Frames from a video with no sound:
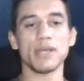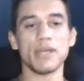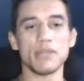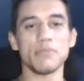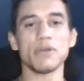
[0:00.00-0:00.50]

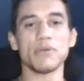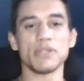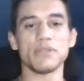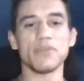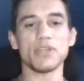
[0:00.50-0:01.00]
In the
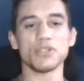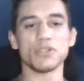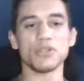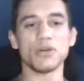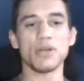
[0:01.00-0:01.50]
middleweight
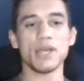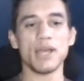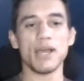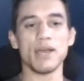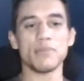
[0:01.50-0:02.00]
division. So
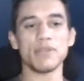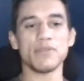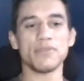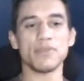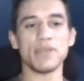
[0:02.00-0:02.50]
I
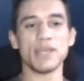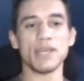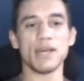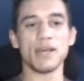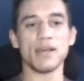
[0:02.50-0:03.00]
believe
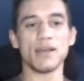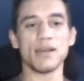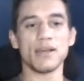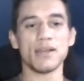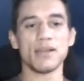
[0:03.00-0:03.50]

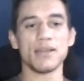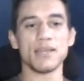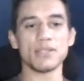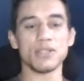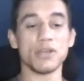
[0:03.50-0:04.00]

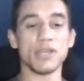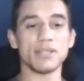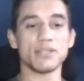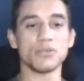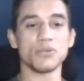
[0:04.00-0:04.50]
he's
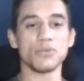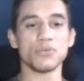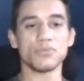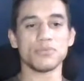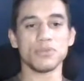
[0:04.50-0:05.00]
looking
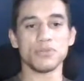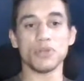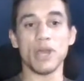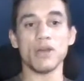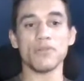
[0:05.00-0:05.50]
to
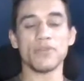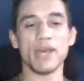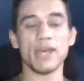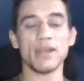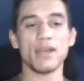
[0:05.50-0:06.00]
try out for
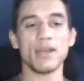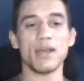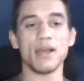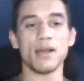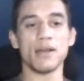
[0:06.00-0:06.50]
that.
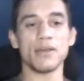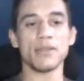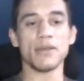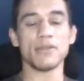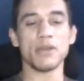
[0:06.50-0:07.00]

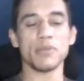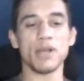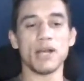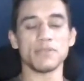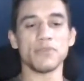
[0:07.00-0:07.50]
And that'd be
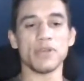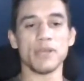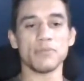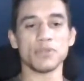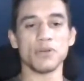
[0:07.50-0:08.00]
awesome for
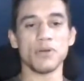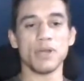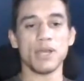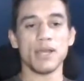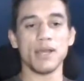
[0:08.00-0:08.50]
him. So,
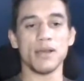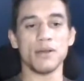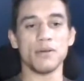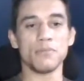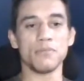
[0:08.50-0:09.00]

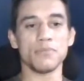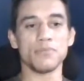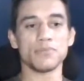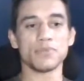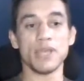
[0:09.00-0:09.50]

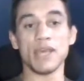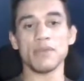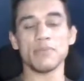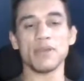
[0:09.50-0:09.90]
that'd be